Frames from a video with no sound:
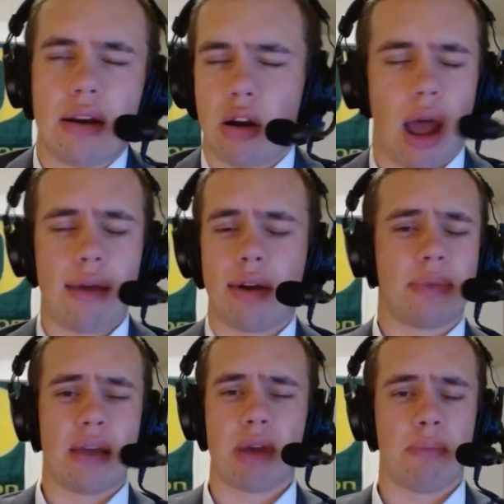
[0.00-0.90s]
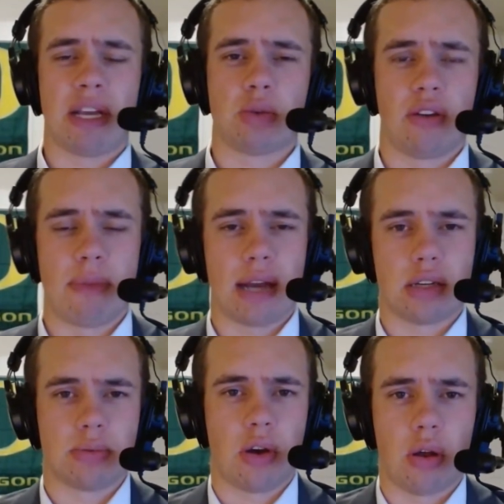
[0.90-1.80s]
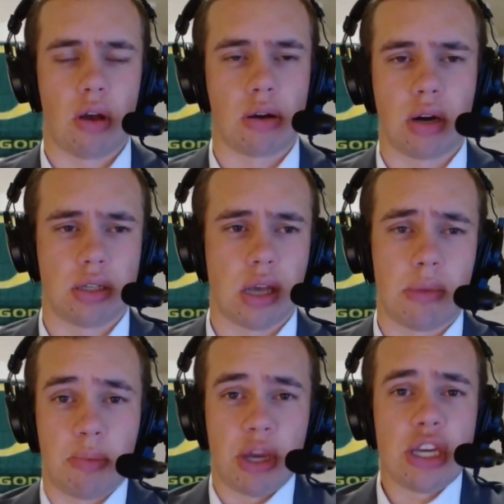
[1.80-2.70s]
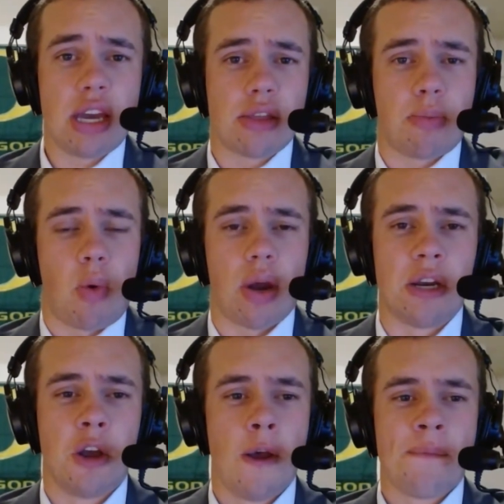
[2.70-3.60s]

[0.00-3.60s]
I don't know. I'm getting my Big 12 matchups all crossed up here, but you get the point.